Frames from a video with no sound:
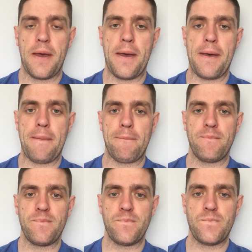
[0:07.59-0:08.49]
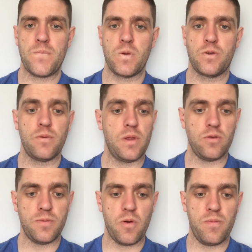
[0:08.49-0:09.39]
Um, some of
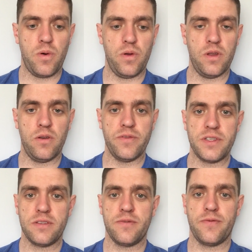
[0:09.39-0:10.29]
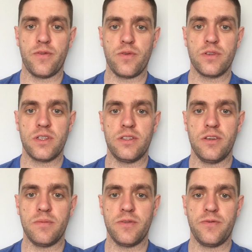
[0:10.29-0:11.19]
those more important than others for us in
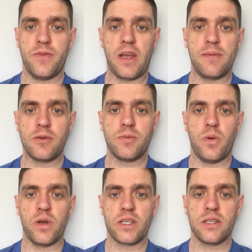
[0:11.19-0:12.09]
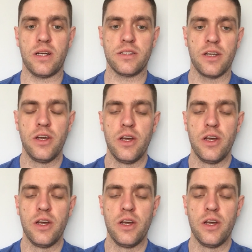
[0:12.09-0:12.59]
terms of thinking about sport and exercise.